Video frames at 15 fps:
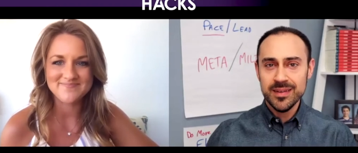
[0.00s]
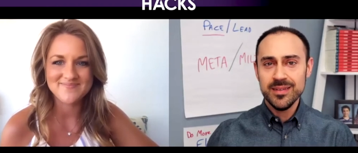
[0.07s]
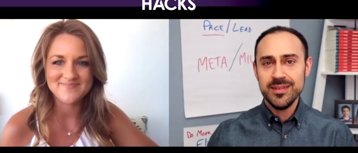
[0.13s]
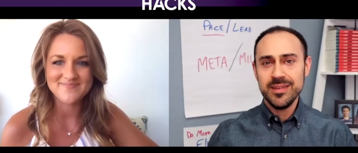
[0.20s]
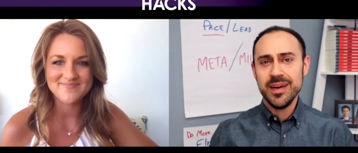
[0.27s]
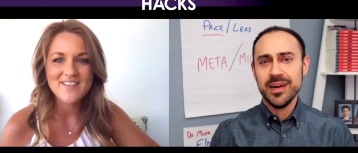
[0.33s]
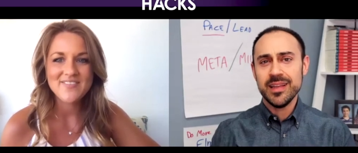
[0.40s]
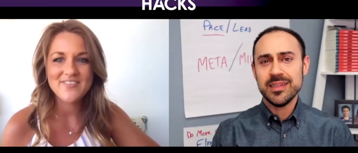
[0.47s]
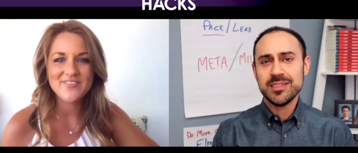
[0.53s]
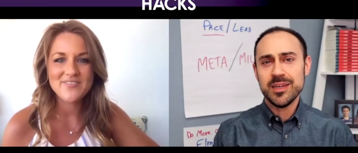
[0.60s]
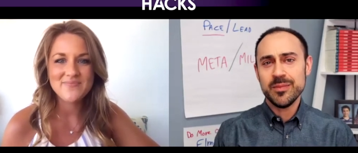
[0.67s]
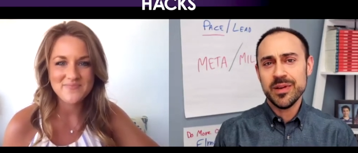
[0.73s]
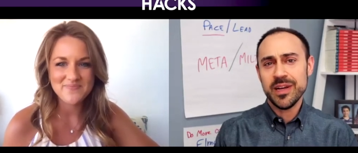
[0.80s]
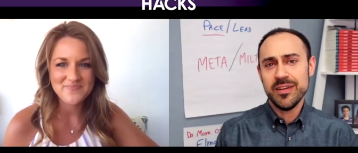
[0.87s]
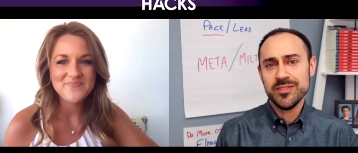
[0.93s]
Speaker 1: yeah that's
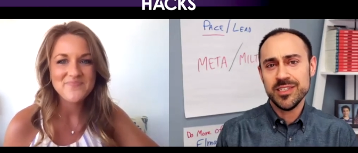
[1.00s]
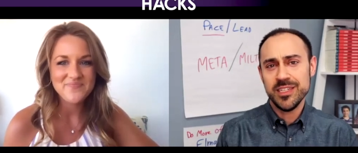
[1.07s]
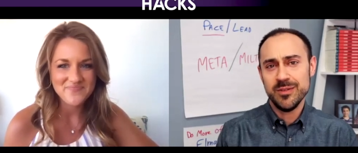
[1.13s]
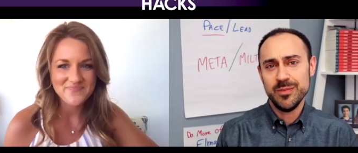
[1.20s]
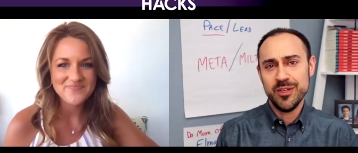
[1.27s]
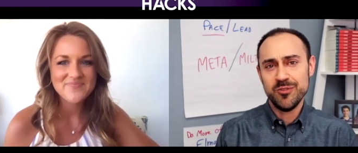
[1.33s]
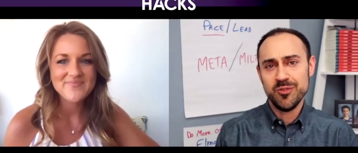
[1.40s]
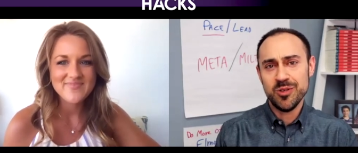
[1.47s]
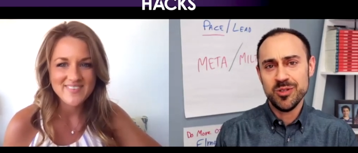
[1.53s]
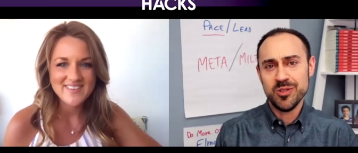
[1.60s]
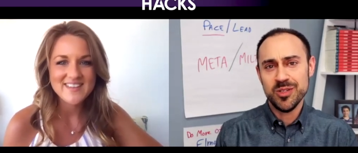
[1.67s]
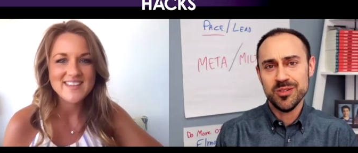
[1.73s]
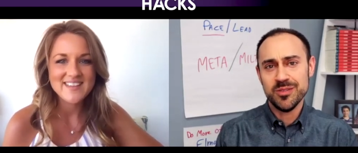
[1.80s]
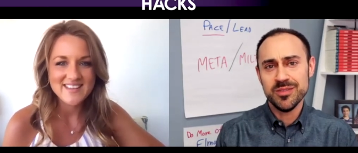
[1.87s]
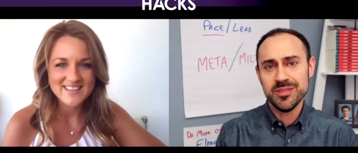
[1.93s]
something i've seen to be true
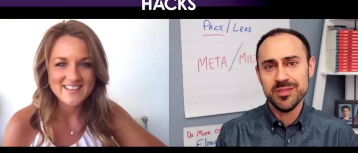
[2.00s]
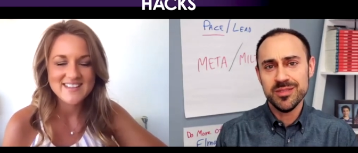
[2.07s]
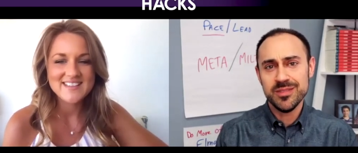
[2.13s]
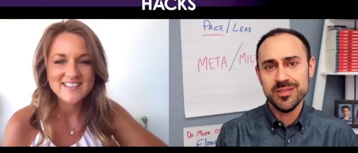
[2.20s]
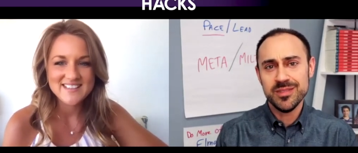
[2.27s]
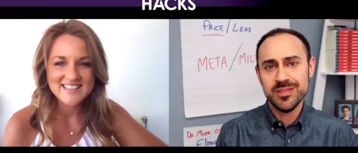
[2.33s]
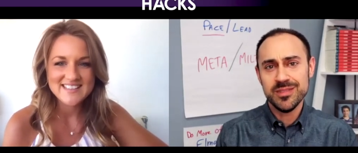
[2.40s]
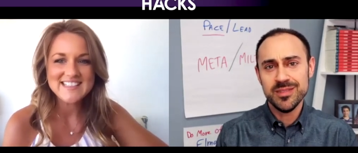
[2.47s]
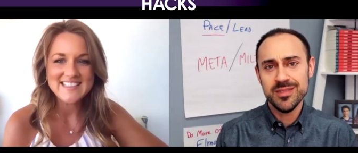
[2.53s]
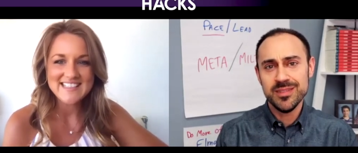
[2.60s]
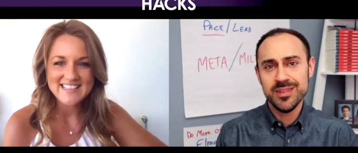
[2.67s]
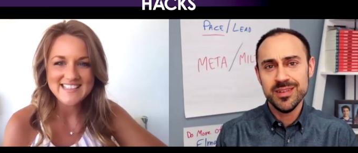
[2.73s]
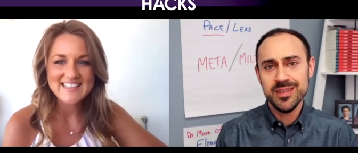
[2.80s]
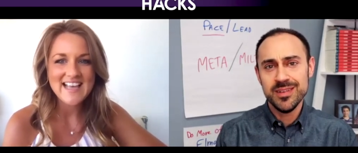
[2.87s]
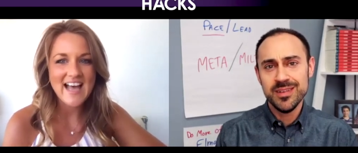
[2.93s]
too
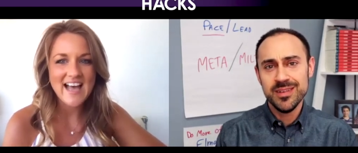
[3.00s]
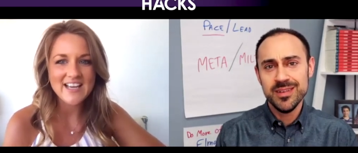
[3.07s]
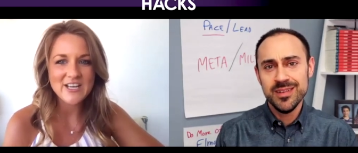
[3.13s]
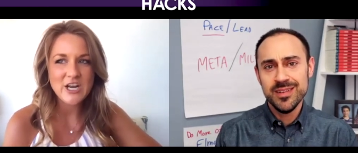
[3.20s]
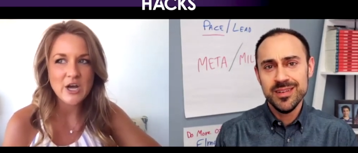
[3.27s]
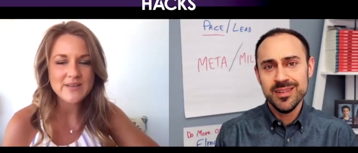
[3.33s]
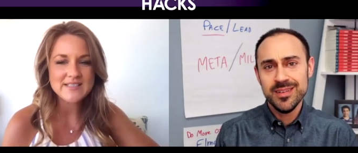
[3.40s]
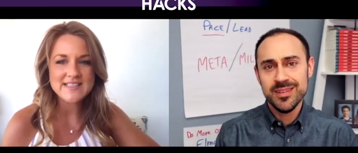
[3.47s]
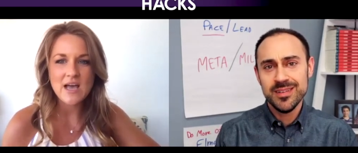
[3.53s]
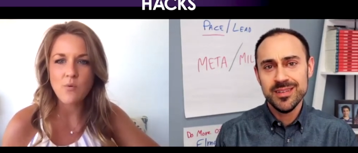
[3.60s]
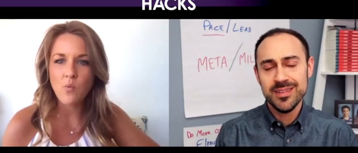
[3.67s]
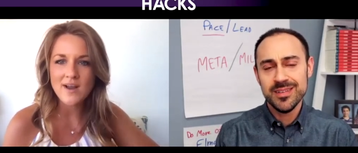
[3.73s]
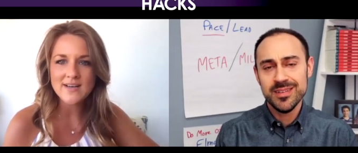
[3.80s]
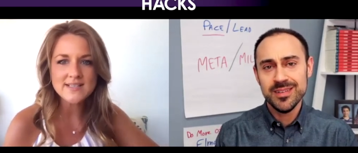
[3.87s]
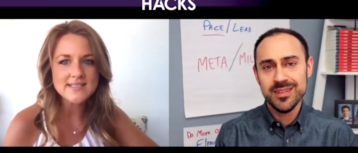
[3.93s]
Speaker 2: yeah, you know, it's
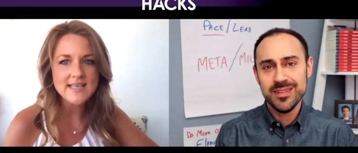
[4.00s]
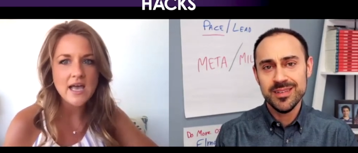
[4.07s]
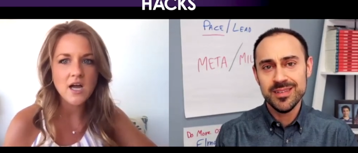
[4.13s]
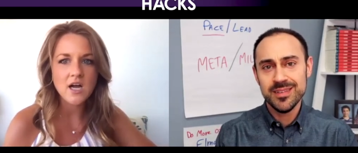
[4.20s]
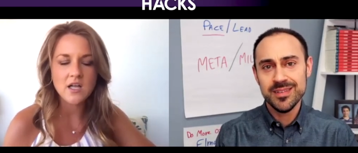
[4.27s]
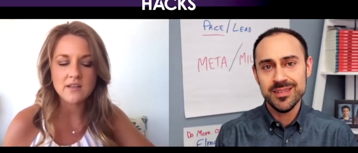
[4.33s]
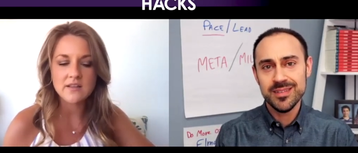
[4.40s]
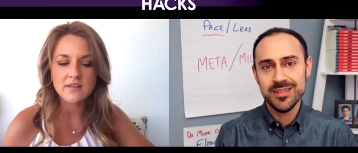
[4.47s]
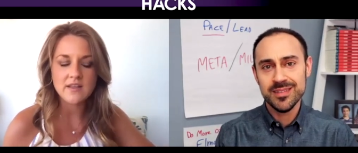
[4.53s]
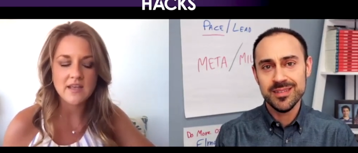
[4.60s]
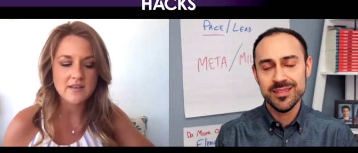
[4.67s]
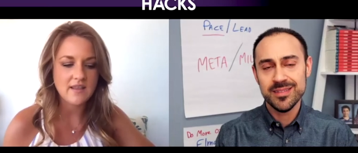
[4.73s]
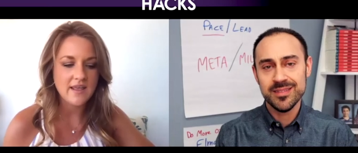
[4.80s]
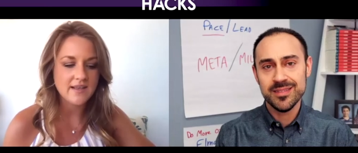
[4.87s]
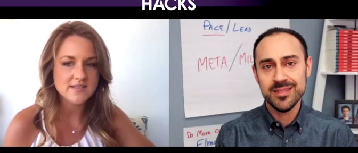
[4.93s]
that one sale and,
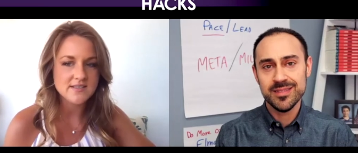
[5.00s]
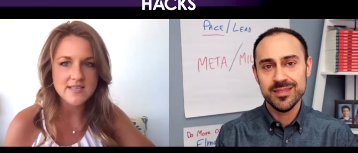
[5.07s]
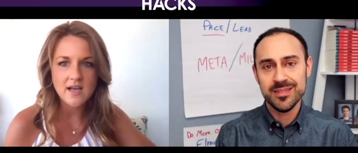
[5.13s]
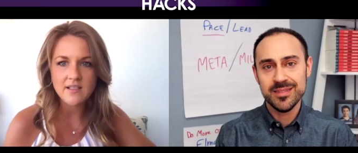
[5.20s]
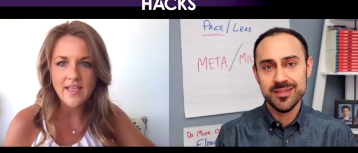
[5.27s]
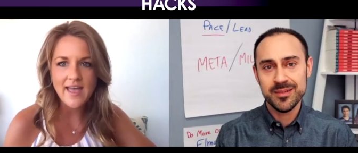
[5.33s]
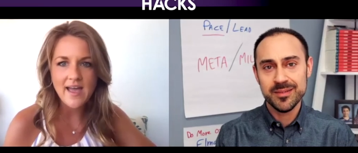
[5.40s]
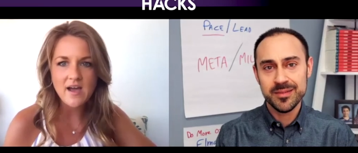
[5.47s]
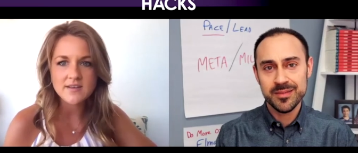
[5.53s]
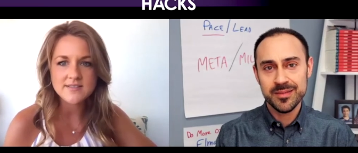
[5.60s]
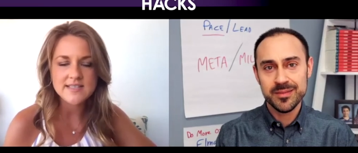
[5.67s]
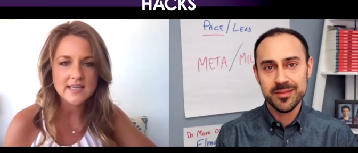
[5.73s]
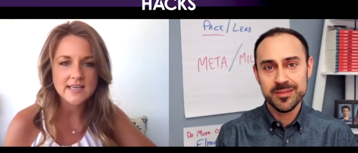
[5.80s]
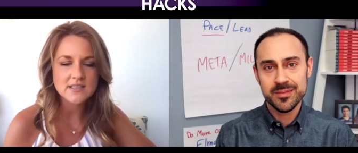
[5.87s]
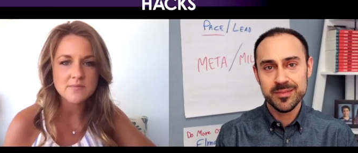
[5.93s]
and they sell a
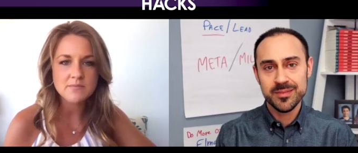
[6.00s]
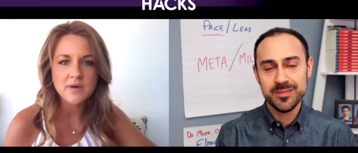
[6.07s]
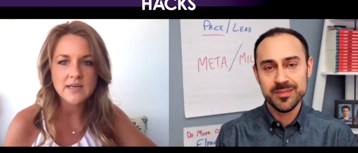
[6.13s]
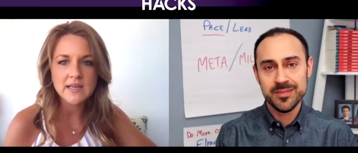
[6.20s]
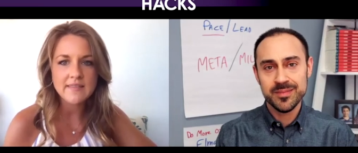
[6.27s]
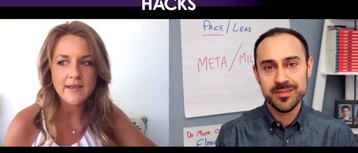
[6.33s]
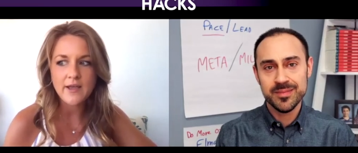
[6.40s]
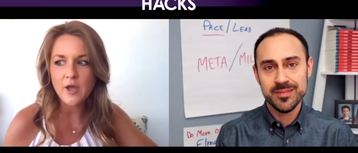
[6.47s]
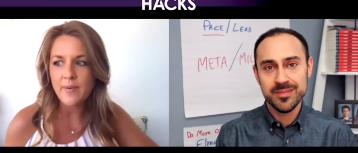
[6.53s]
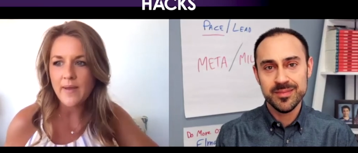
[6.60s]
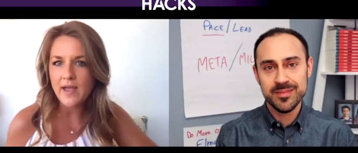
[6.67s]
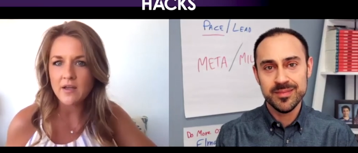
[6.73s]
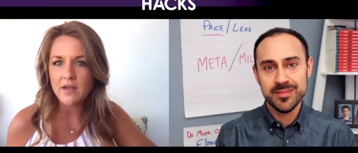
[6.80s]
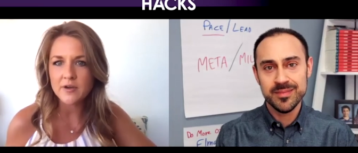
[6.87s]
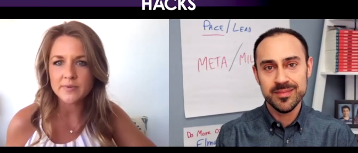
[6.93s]
house, they get the money, they go
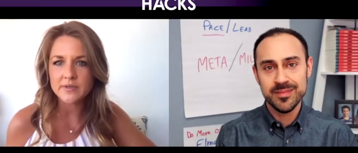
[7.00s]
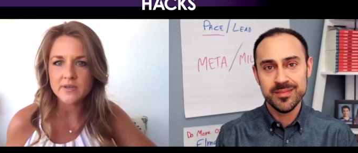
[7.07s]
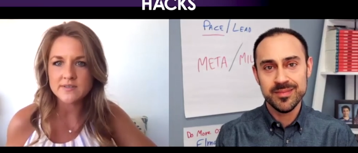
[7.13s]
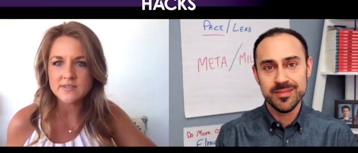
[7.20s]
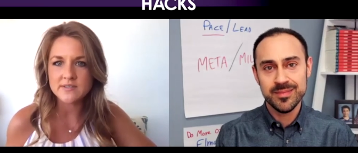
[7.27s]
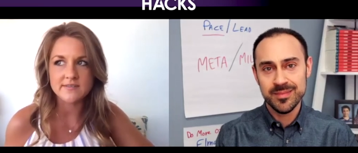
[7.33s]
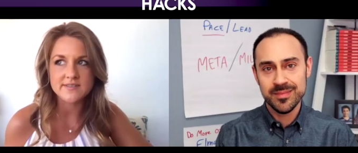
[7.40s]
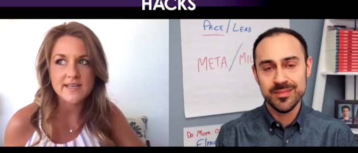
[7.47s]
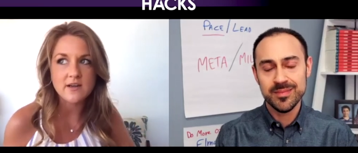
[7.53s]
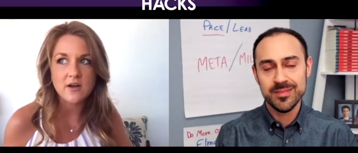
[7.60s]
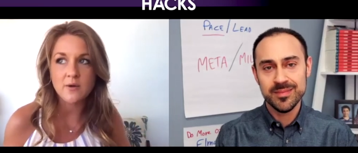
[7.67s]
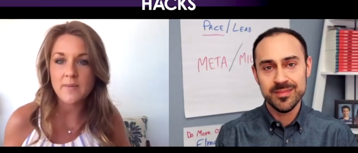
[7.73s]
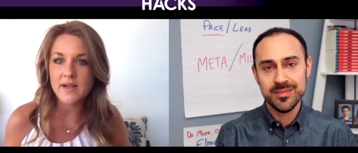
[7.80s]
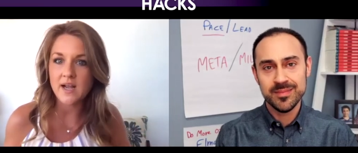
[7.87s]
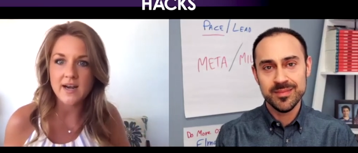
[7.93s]
pay all their bills, and it's like,
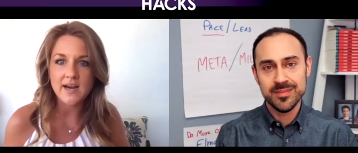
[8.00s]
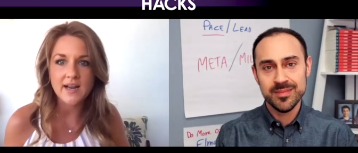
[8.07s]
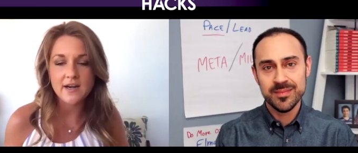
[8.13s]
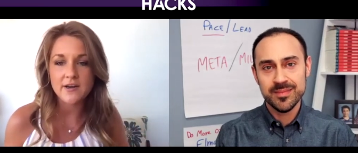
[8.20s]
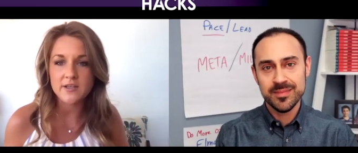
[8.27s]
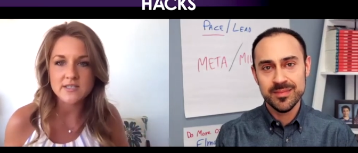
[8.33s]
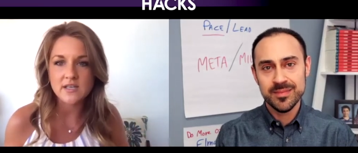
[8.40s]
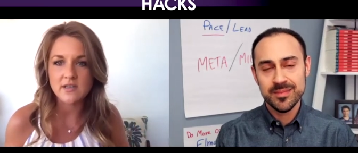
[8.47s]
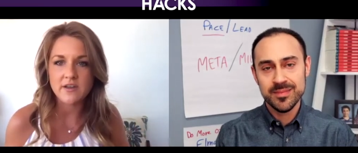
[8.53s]
oh my God, I got to go sell